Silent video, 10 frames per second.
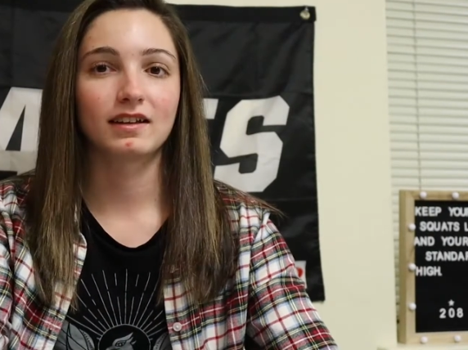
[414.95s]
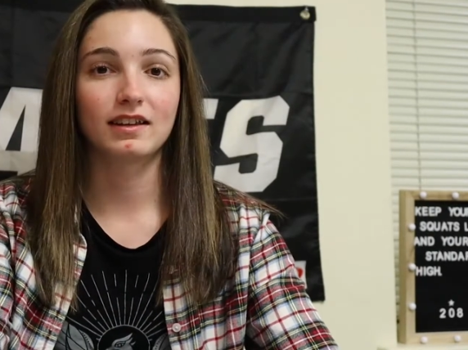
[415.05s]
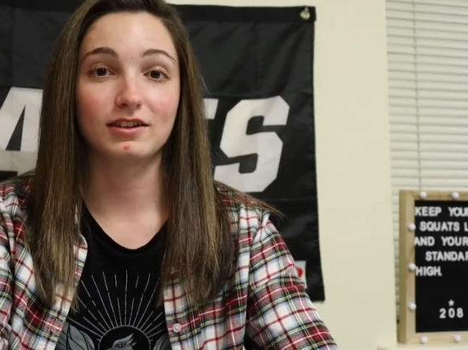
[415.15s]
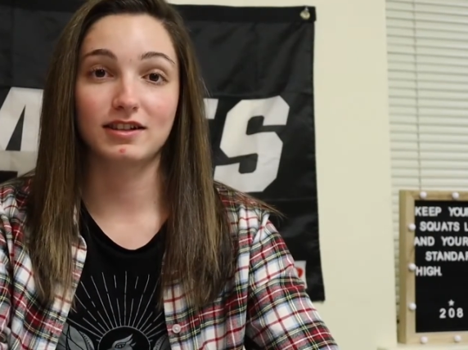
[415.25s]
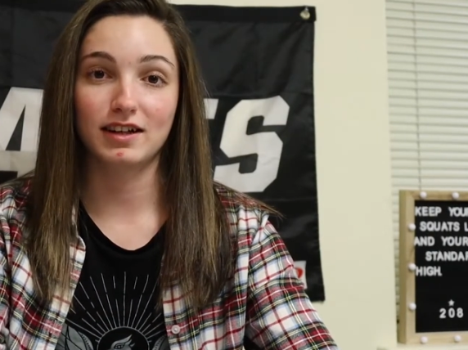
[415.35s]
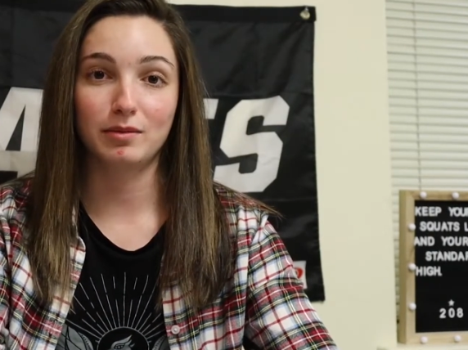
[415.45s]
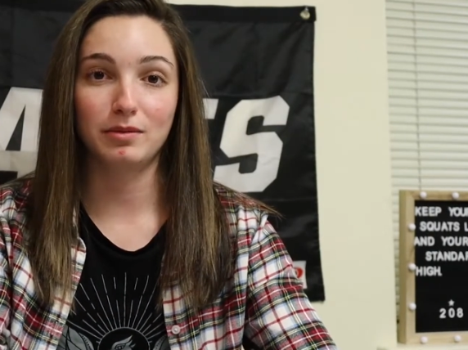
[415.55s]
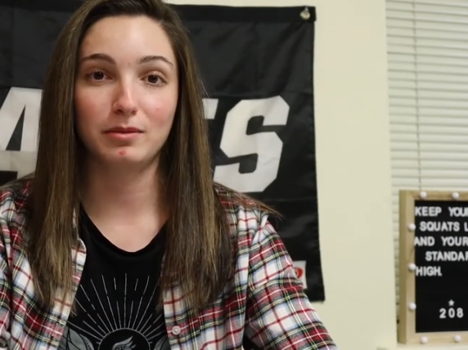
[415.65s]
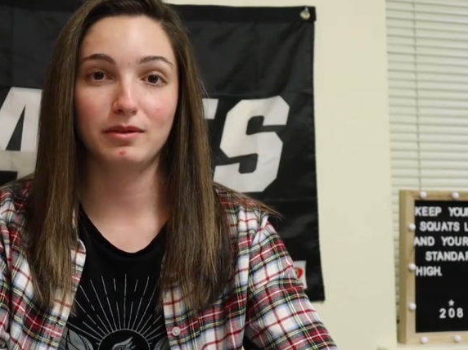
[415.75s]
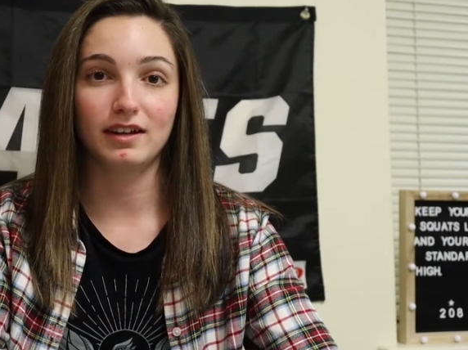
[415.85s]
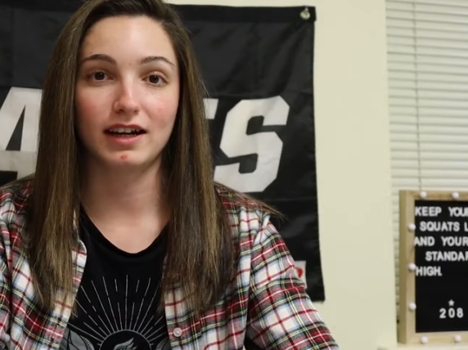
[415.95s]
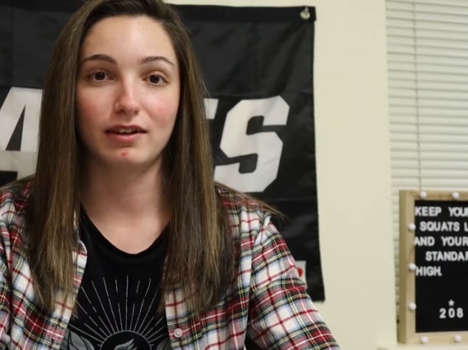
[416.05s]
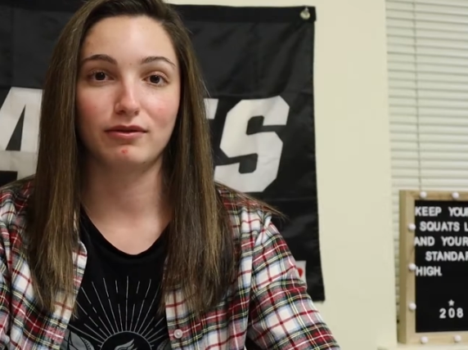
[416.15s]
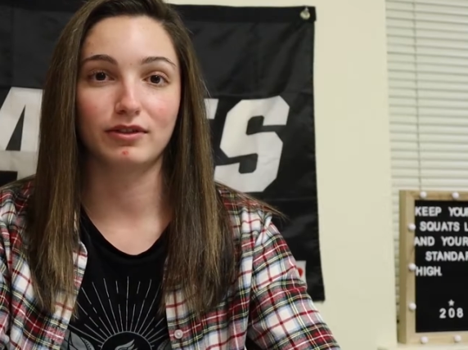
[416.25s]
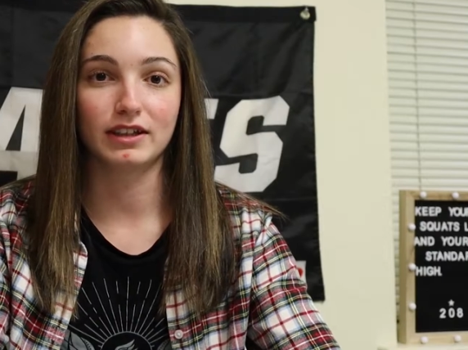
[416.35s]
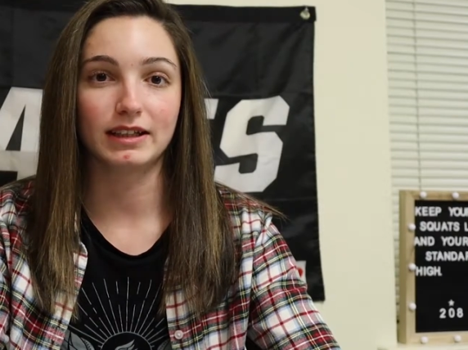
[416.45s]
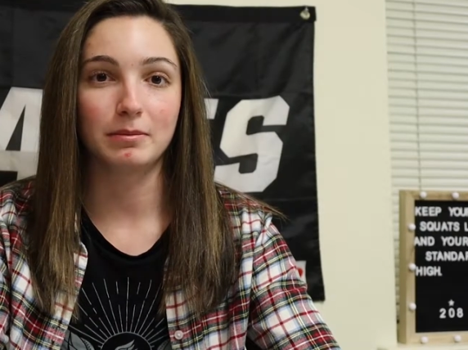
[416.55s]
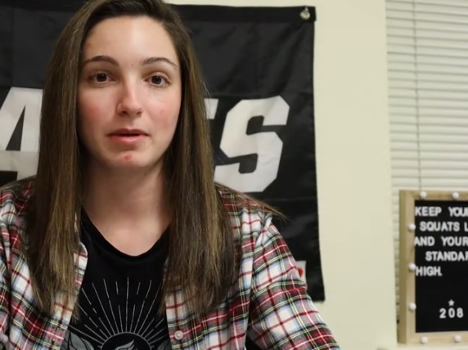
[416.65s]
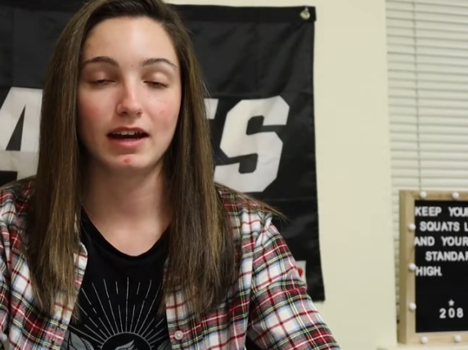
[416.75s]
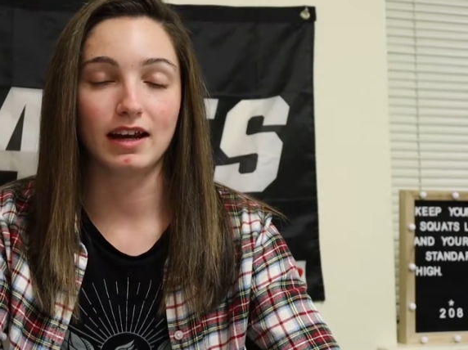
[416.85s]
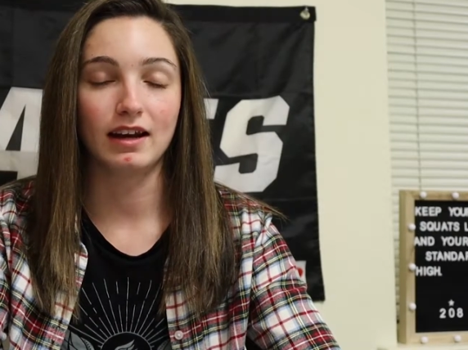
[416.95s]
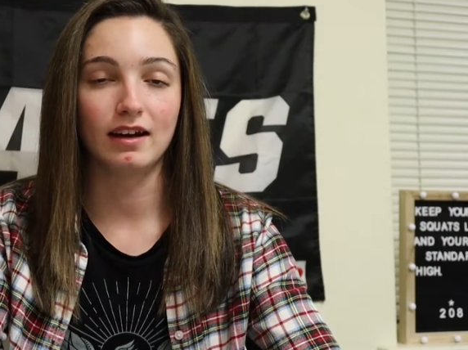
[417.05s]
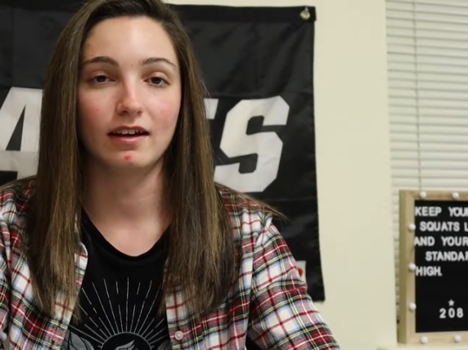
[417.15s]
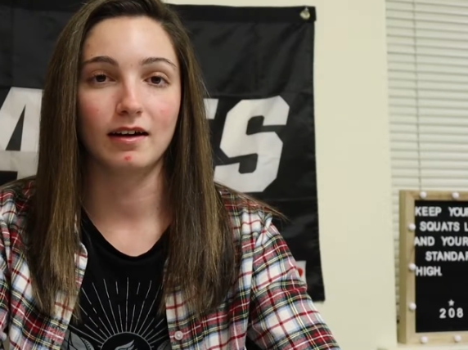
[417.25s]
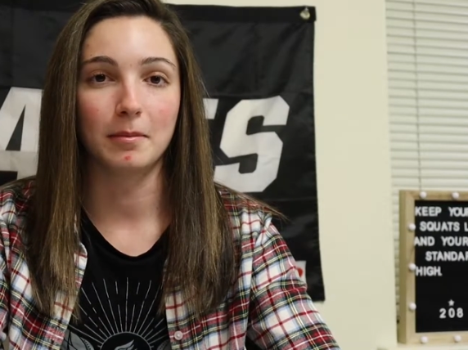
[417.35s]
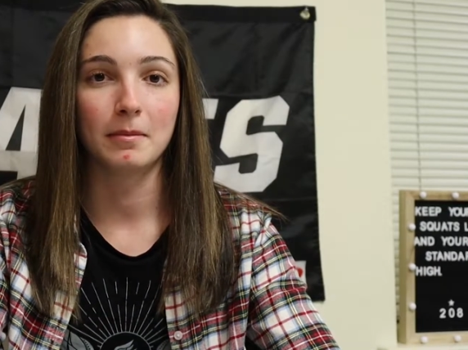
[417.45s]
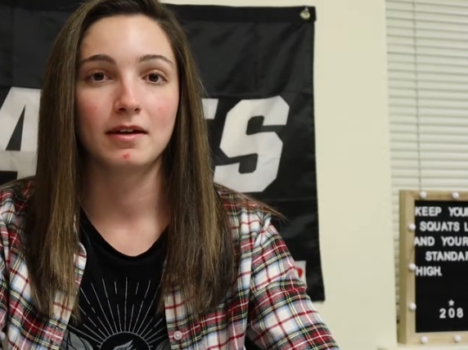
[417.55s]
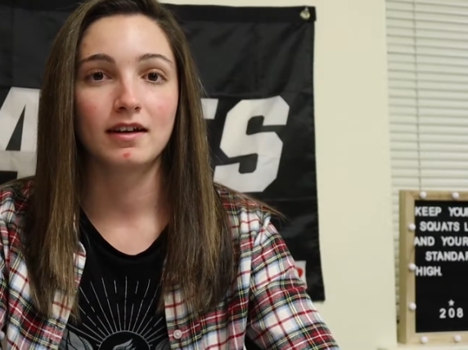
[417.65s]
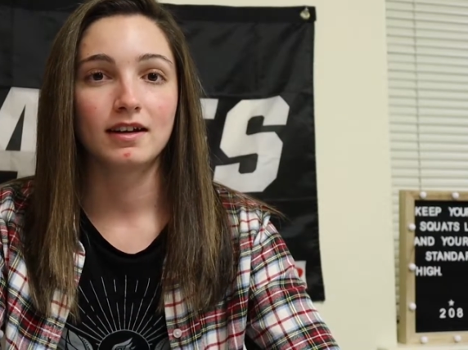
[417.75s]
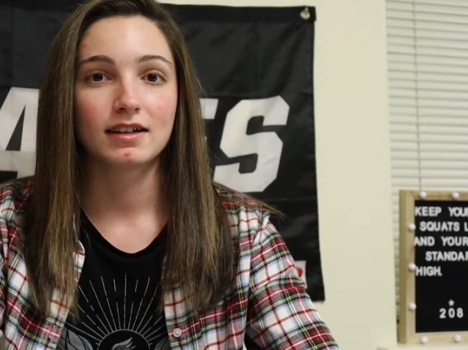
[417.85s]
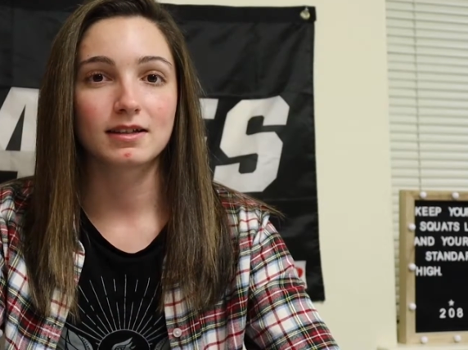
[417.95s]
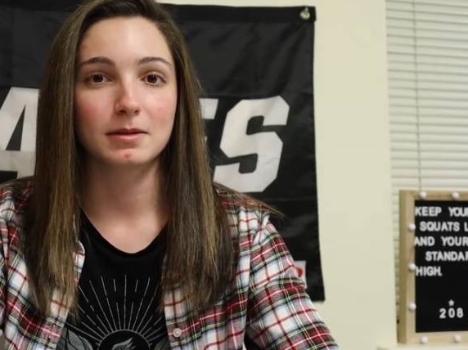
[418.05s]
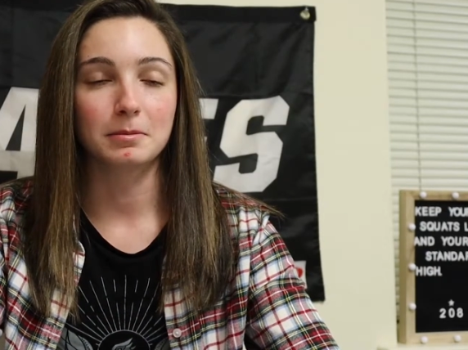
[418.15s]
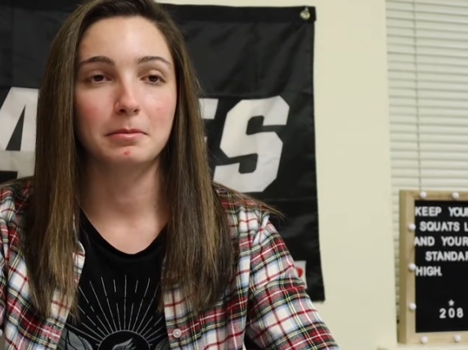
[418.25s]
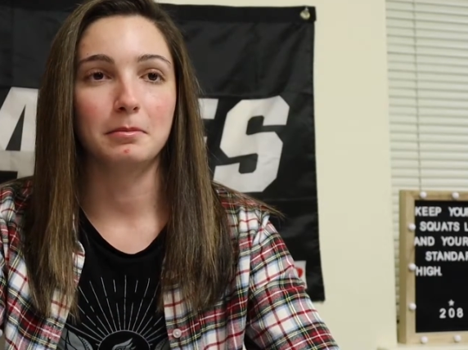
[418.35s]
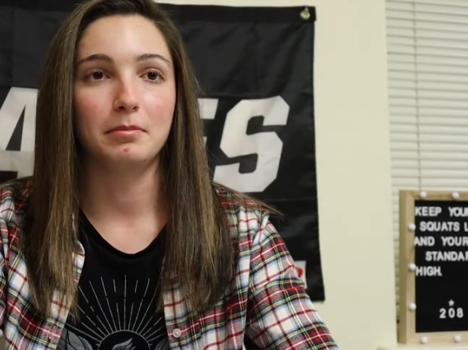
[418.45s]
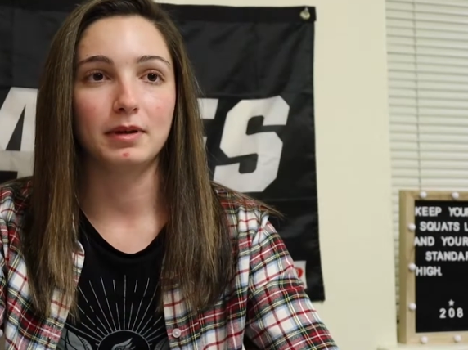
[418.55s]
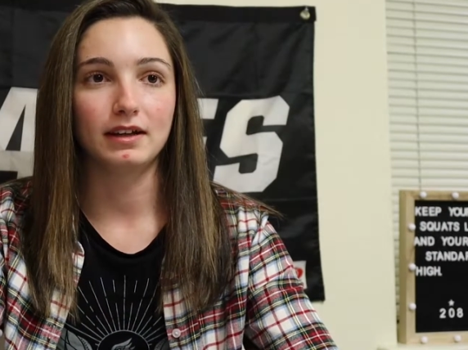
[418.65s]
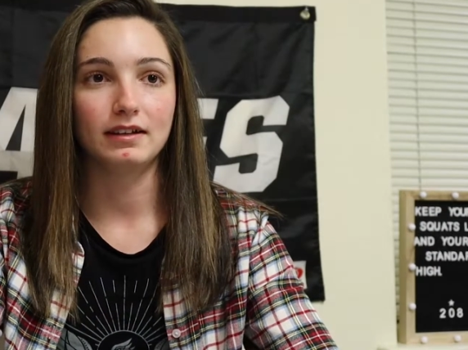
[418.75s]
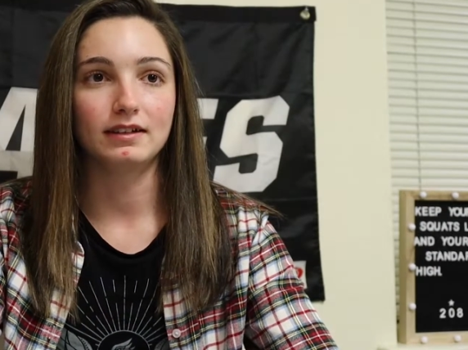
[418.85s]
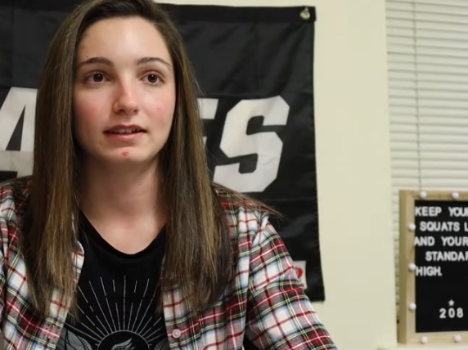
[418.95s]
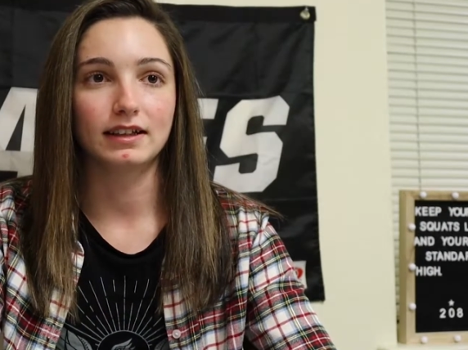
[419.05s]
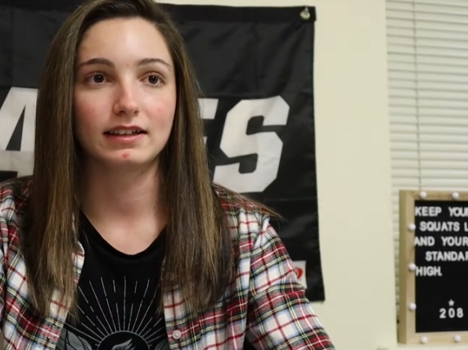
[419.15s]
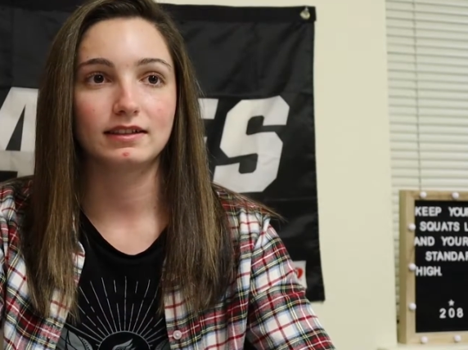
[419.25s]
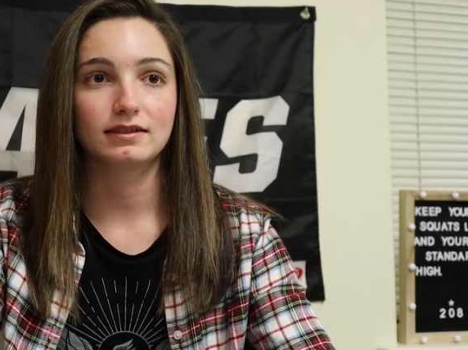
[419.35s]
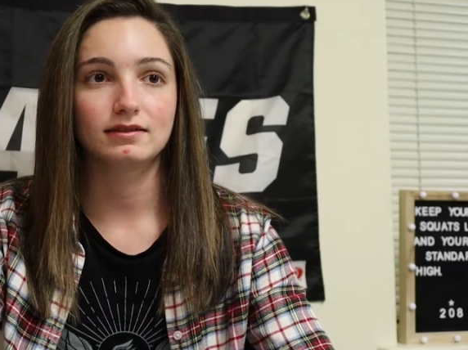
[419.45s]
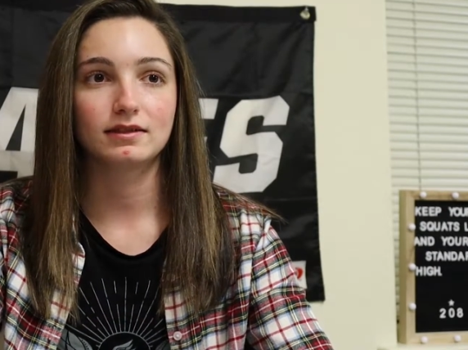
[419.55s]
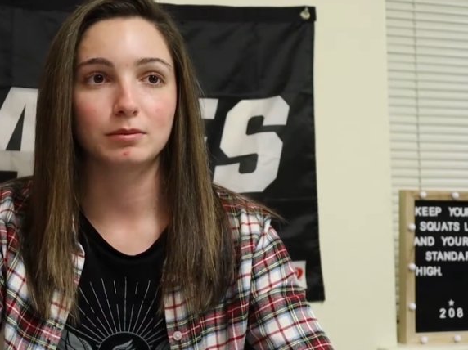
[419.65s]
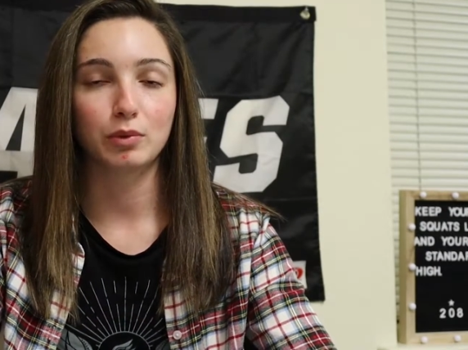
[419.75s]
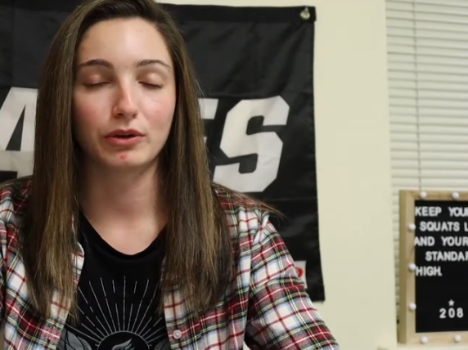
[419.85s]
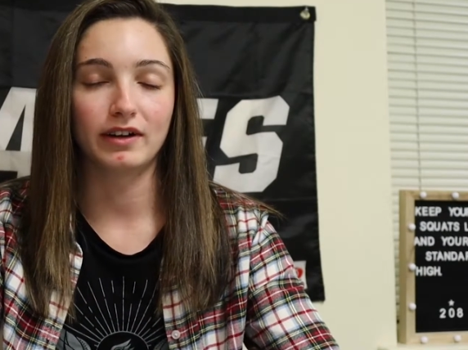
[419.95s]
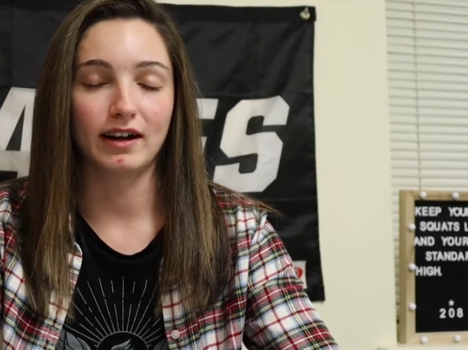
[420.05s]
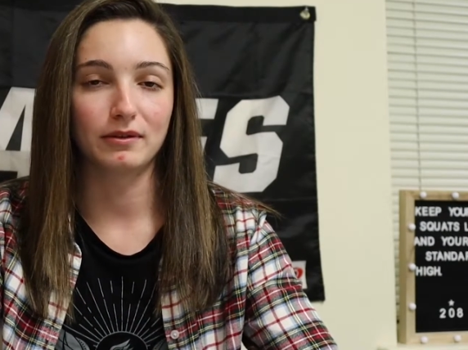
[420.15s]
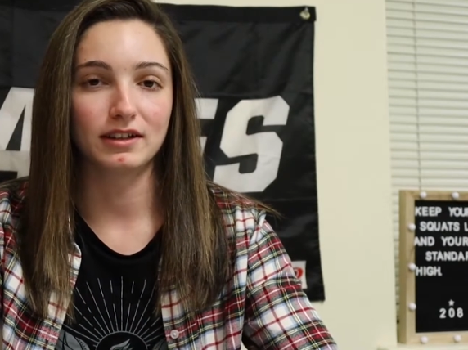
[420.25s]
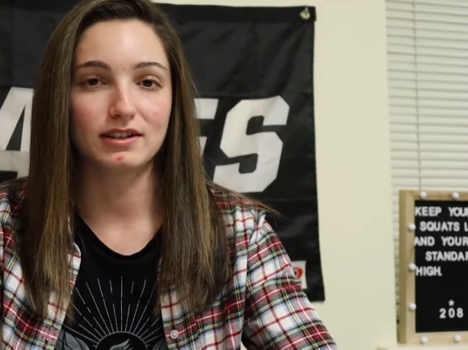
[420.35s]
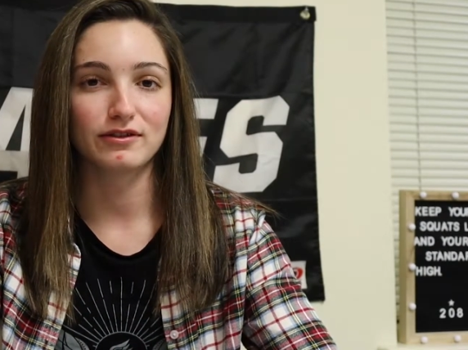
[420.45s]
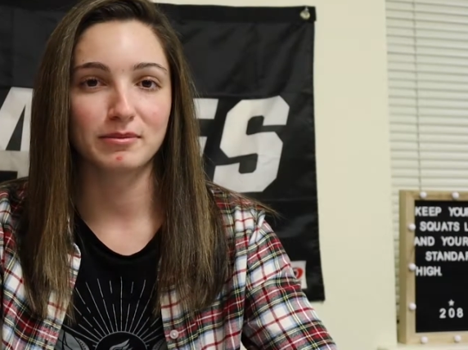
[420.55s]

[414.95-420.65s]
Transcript: There's a couple people that have really been some big like important outlets for